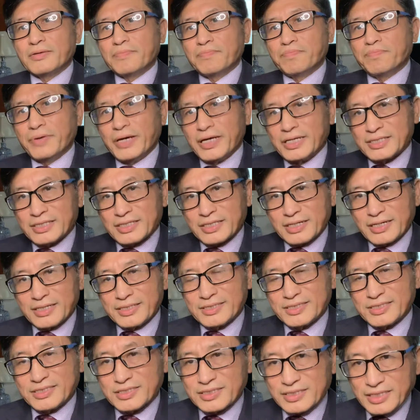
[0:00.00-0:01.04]
basically
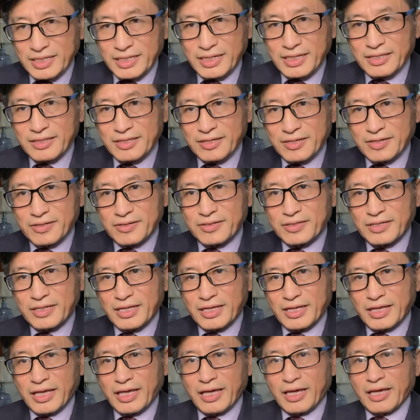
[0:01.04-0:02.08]
sitting there
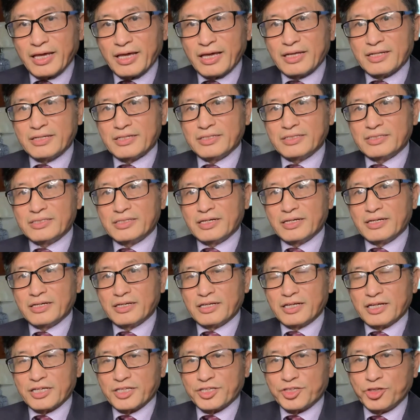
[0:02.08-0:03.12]
and
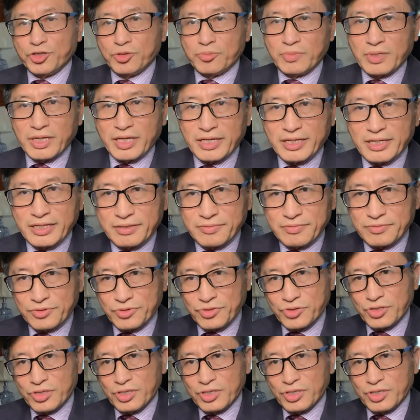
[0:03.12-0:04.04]
accumulating